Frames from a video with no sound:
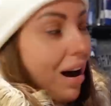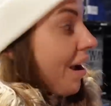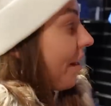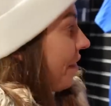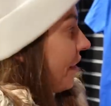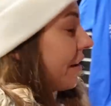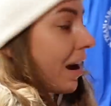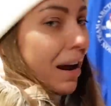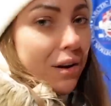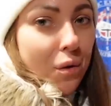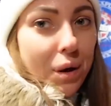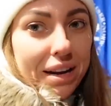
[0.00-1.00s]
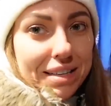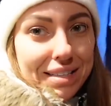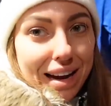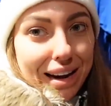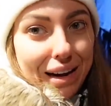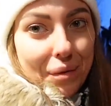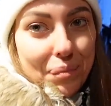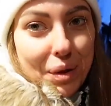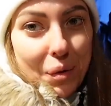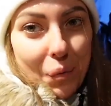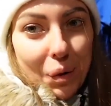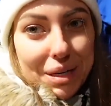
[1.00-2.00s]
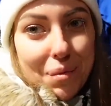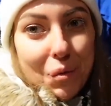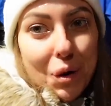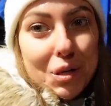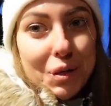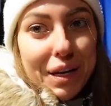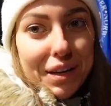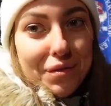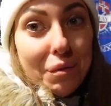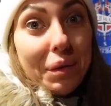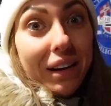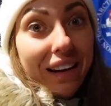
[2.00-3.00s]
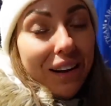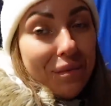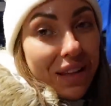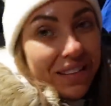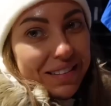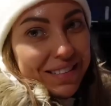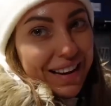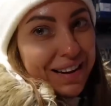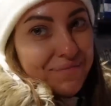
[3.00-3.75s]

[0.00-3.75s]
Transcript: I think I know exactly what I'm going to get from here this time.